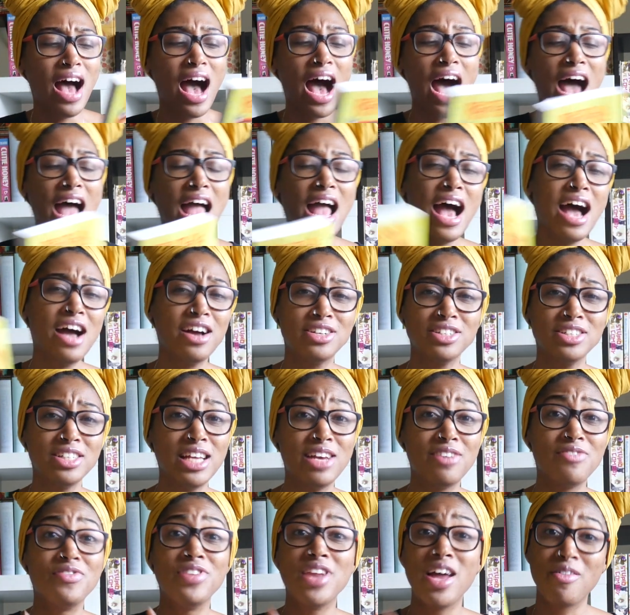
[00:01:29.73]
I actually
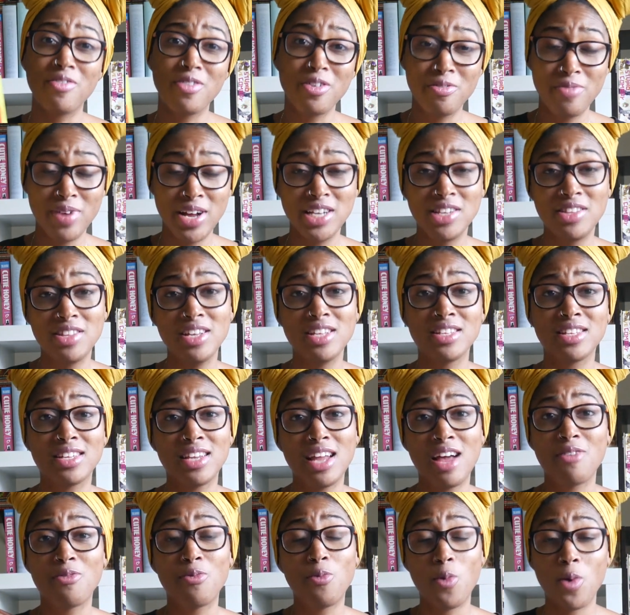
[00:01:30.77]
have never read this and
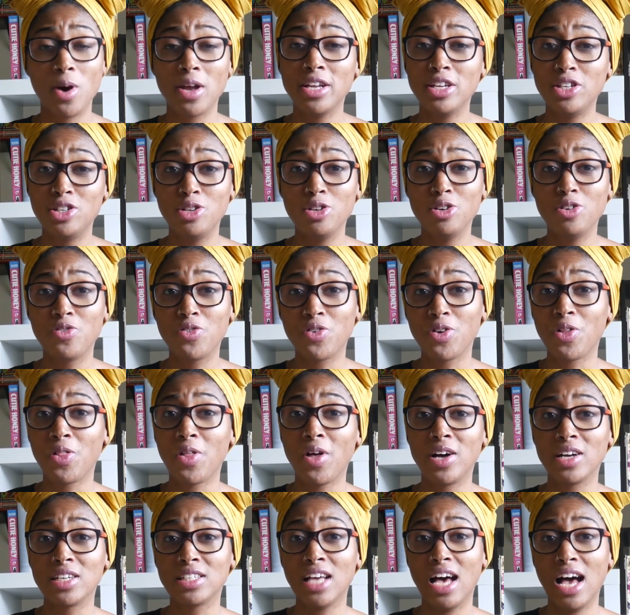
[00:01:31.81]
I've wanted to for a
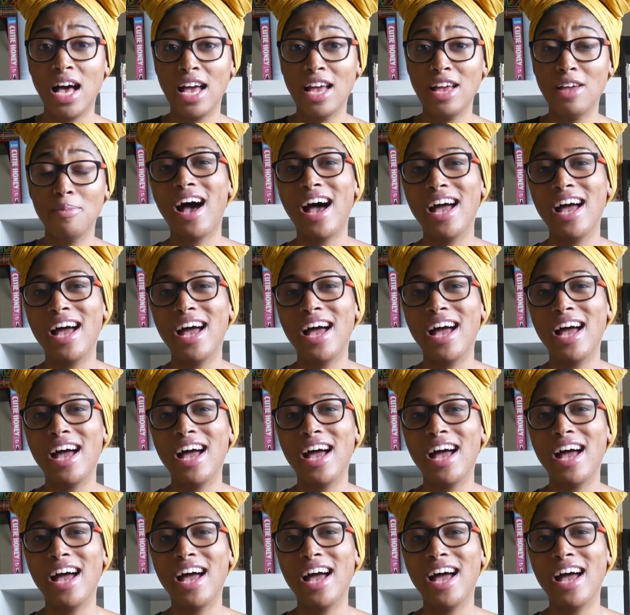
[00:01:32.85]
long time.